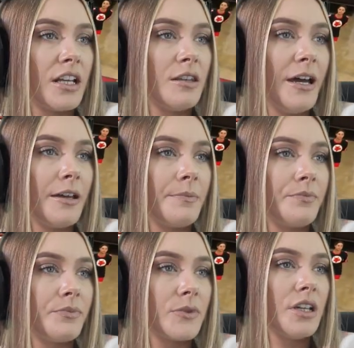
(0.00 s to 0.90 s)
get in the paint.
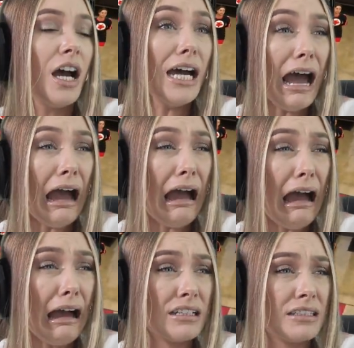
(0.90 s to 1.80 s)

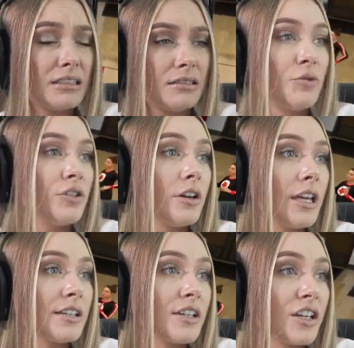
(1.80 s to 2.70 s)
Ah! You.
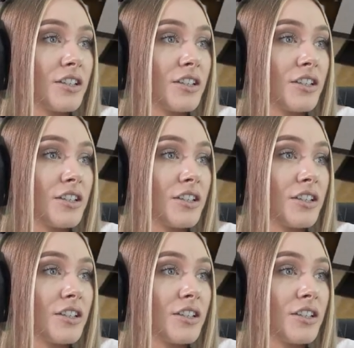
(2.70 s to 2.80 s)
Yes.